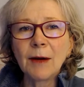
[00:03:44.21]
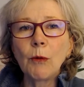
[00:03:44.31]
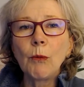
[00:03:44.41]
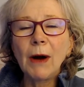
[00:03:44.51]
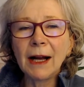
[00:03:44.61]

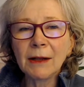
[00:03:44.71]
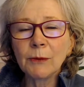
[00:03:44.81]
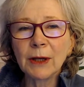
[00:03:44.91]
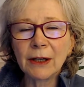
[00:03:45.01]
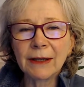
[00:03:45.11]
while
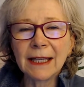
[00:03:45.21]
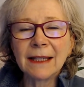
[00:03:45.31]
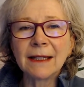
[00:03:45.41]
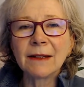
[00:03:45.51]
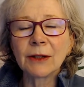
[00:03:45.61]
we are
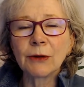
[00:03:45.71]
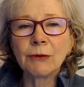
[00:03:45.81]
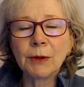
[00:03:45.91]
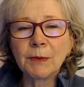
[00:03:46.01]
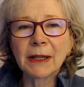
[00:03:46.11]
in the
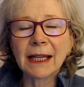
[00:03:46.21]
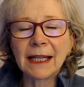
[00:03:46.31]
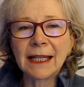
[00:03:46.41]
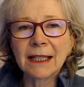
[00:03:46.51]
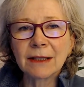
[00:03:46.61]
group, the
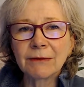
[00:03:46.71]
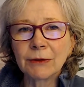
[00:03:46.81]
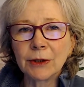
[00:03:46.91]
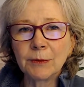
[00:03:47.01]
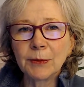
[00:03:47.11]
collective
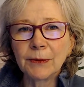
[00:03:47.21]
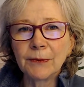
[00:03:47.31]
group.